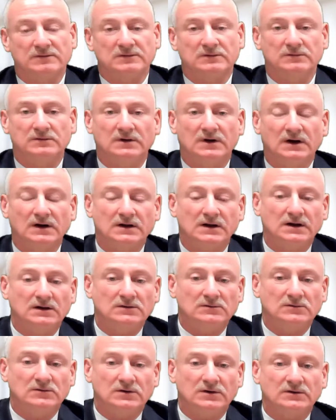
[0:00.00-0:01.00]
So you got to kind
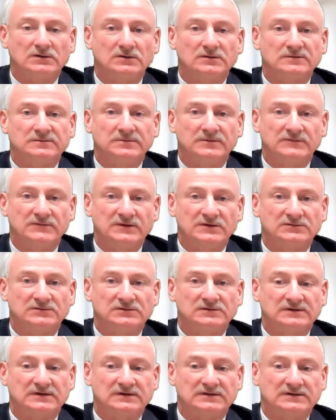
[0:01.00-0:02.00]
of look at those
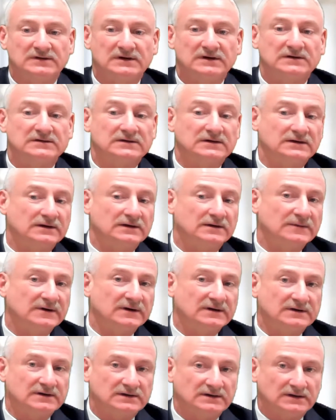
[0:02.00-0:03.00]
provisions and see, is it
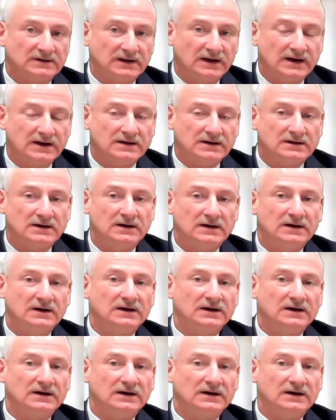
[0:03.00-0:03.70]
limited to delay?